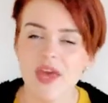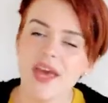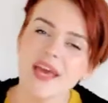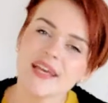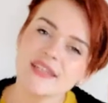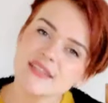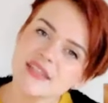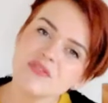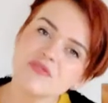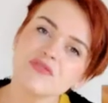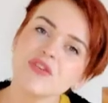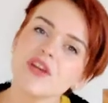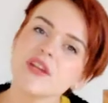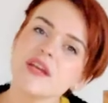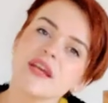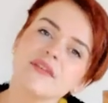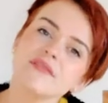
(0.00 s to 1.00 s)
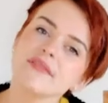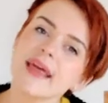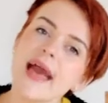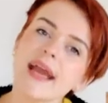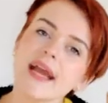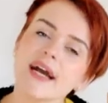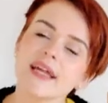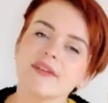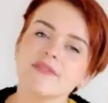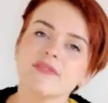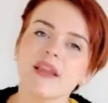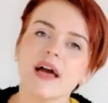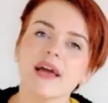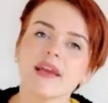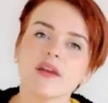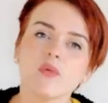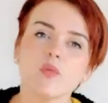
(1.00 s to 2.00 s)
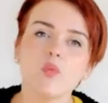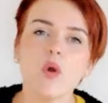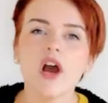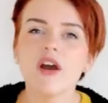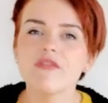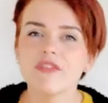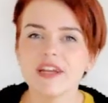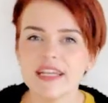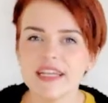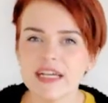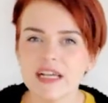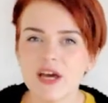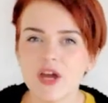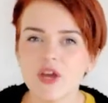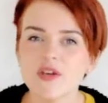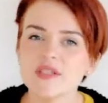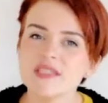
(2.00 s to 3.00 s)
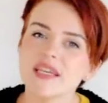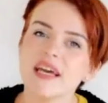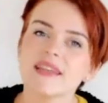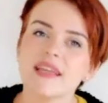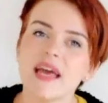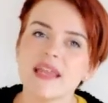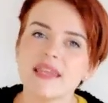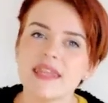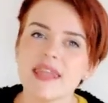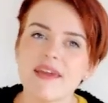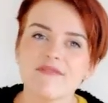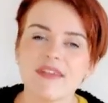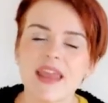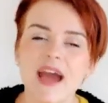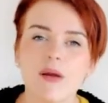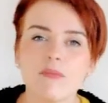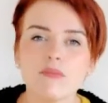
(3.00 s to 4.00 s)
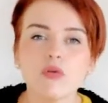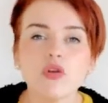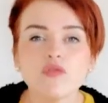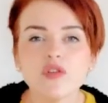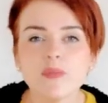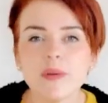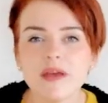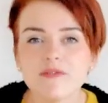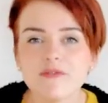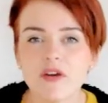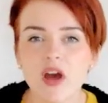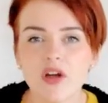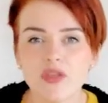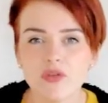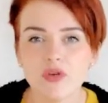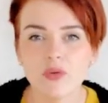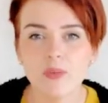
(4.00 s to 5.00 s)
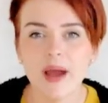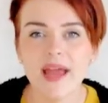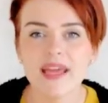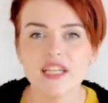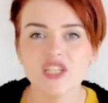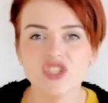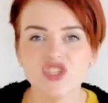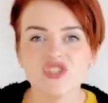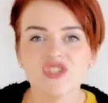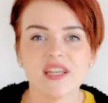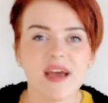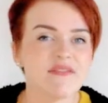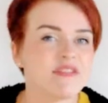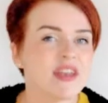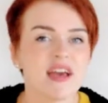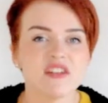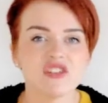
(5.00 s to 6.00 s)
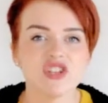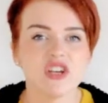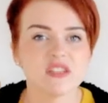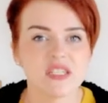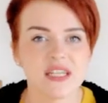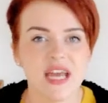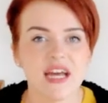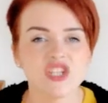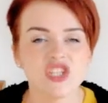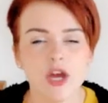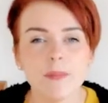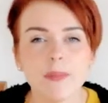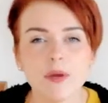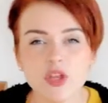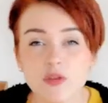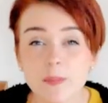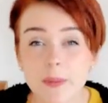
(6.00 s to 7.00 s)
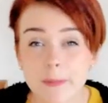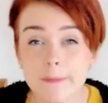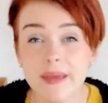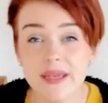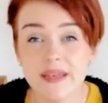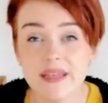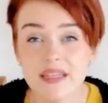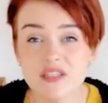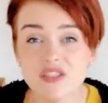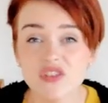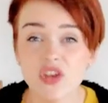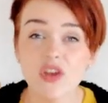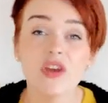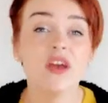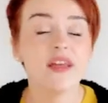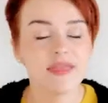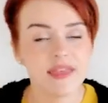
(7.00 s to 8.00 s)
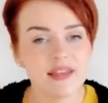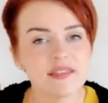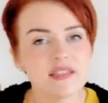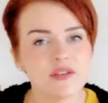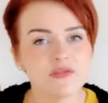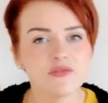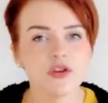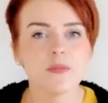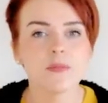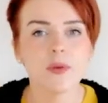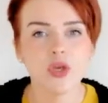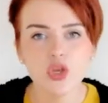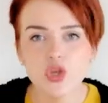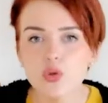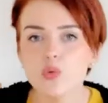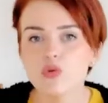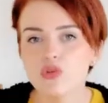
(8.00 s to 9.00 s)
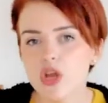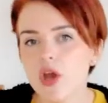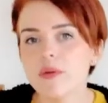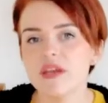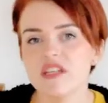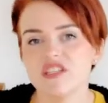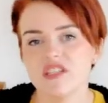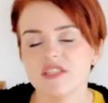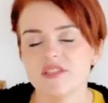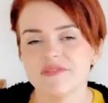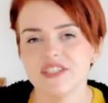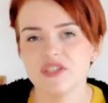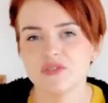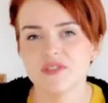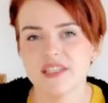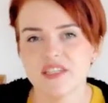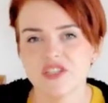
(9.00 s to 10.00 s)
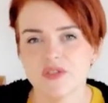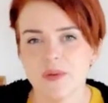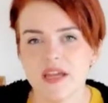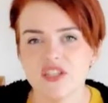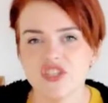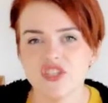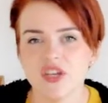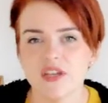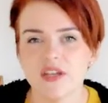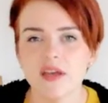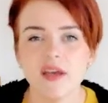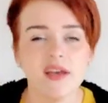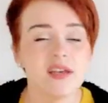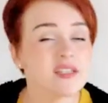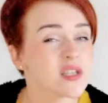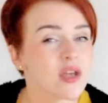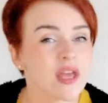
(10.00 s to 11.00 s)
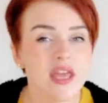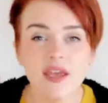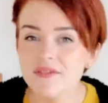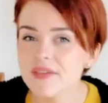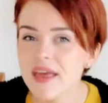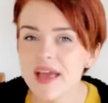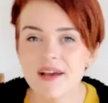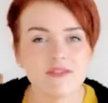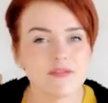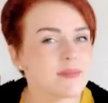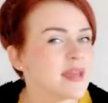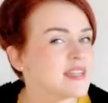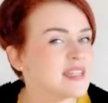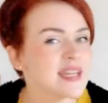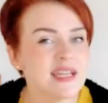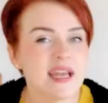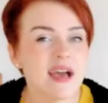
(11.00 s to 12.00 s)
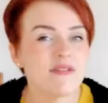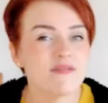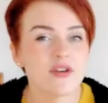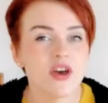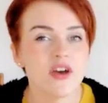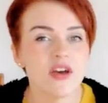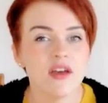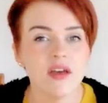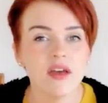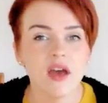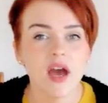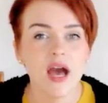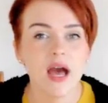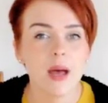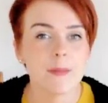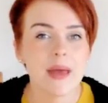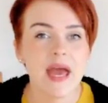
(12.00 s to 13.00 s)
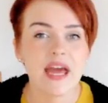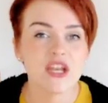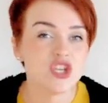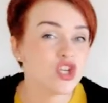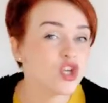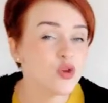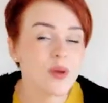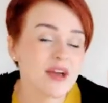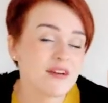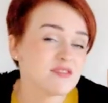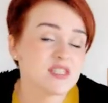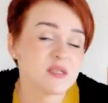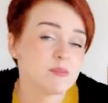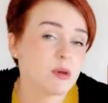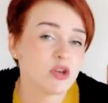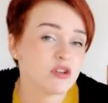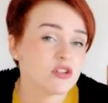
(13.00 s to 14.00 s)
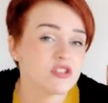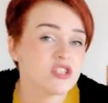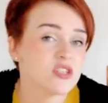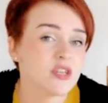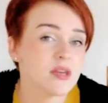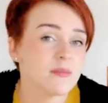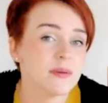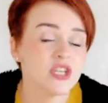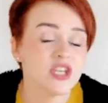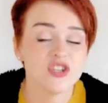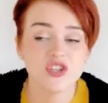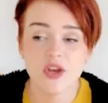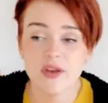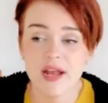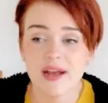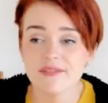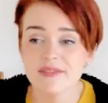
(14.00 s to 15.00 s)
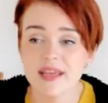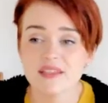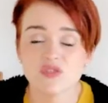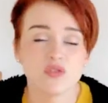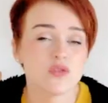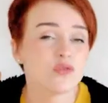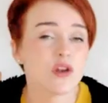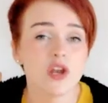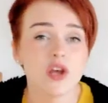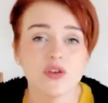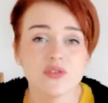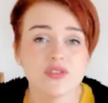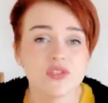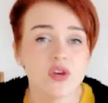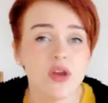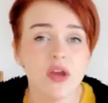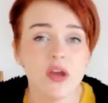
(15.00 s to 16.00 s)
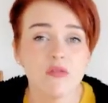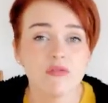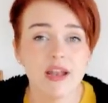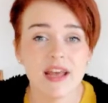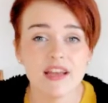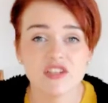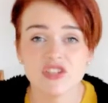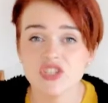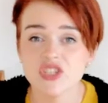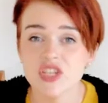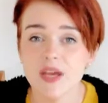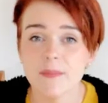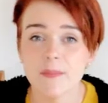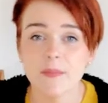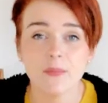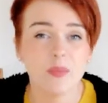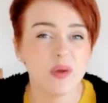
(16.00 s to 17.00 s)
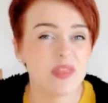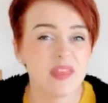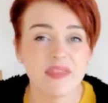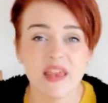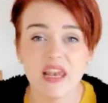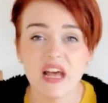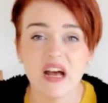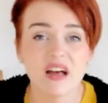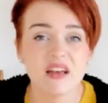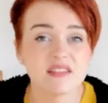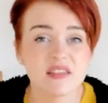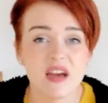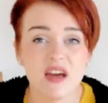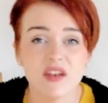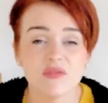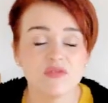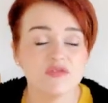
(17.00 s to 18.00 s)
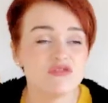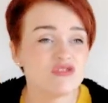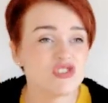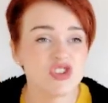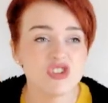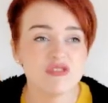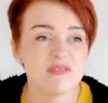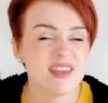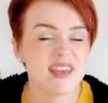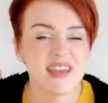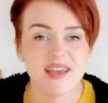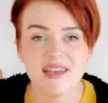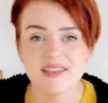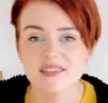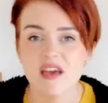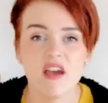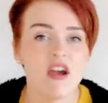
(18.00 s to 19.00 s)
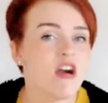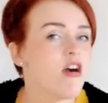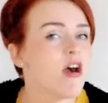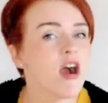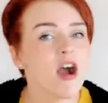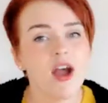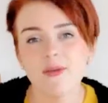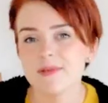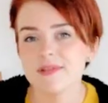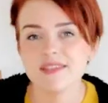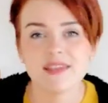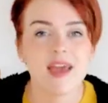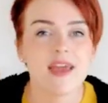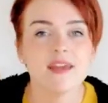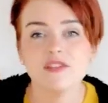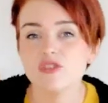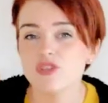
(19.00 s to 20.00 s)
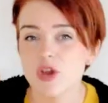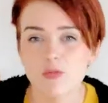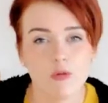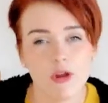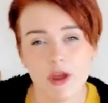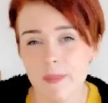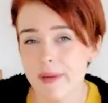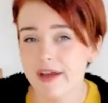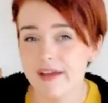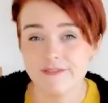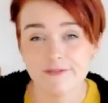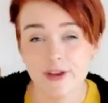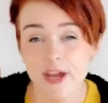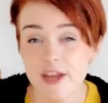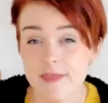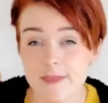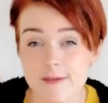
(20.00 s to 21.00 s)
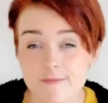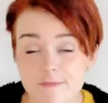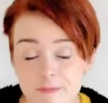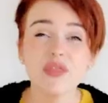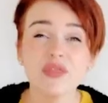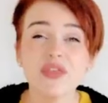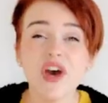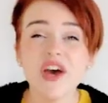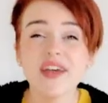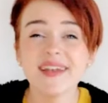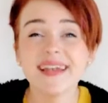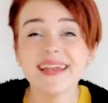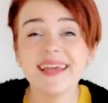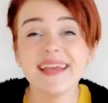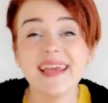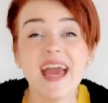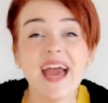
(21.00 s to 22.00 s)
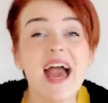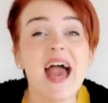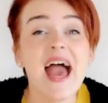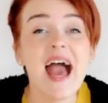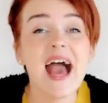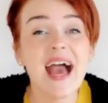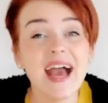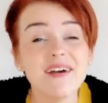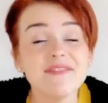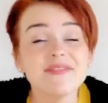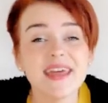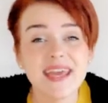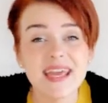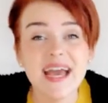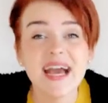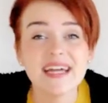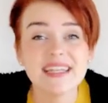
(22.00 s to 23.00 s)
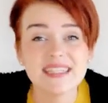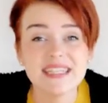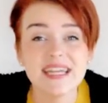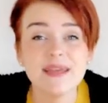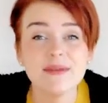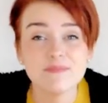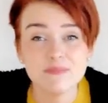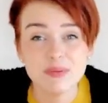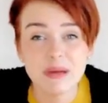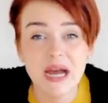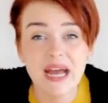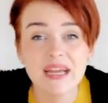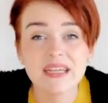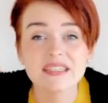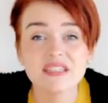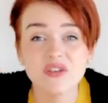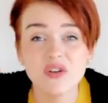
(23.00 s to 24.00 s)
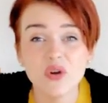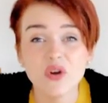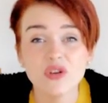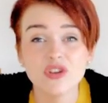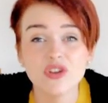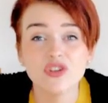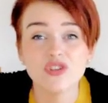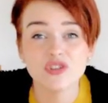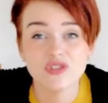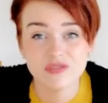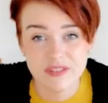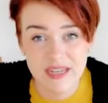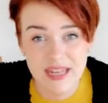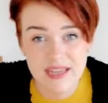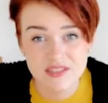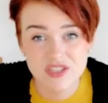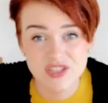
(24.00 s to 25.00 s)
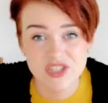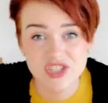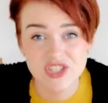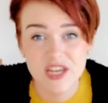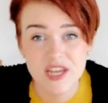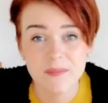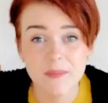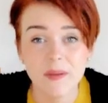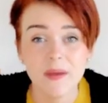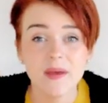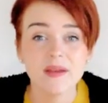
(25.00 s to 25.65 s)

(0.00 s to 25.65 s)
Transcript: It's different if they're kind of like, were really close and then they've now moved a bit further away and you just haven't had a chance to catch up, but you've been meaning to. That's different, but you will know each individual situation. So if they haven't made any effort and you haven't spoken to them and you don't have that sort of close relationship within the last kind of 2 years, I would say don't worry about inviting them. Thirdly, have they had an impact on your relationship?